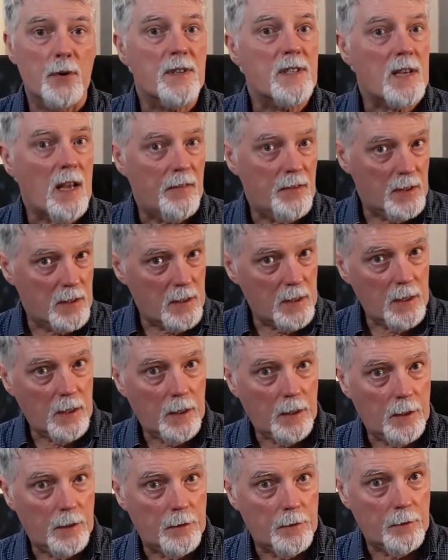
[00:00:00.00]

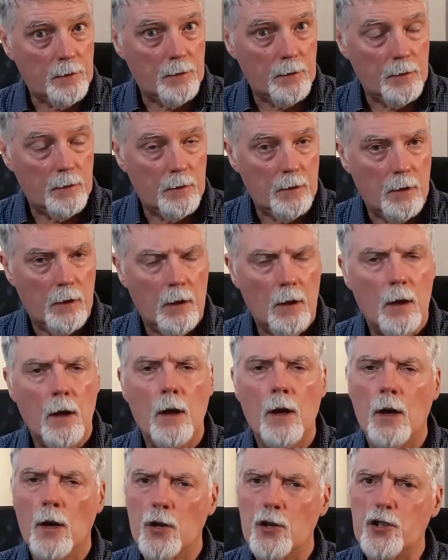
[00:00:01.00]
17,
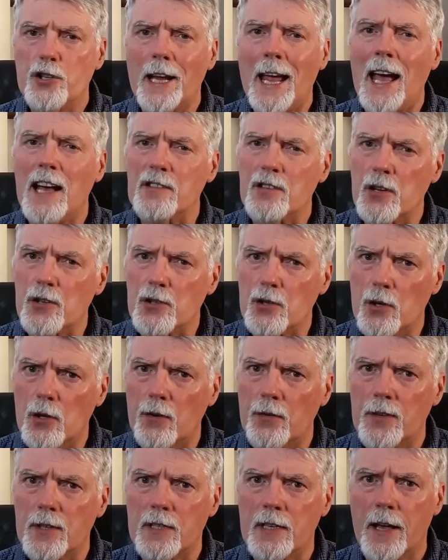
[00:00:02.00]
she has a
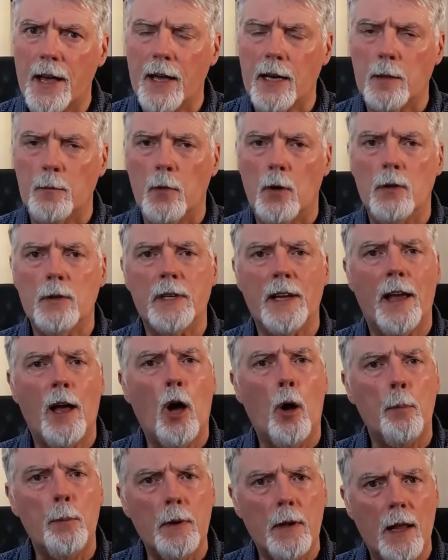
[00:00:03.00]
service animal to
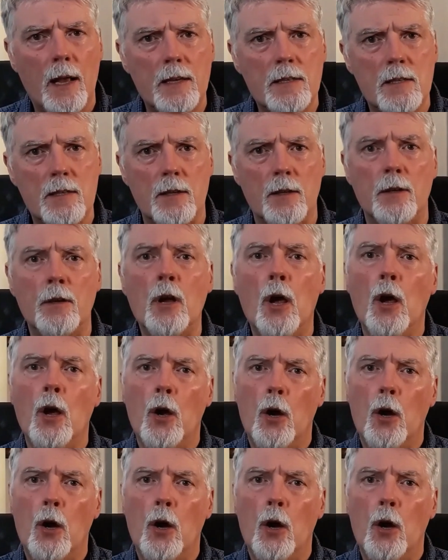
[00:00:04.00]
help lessen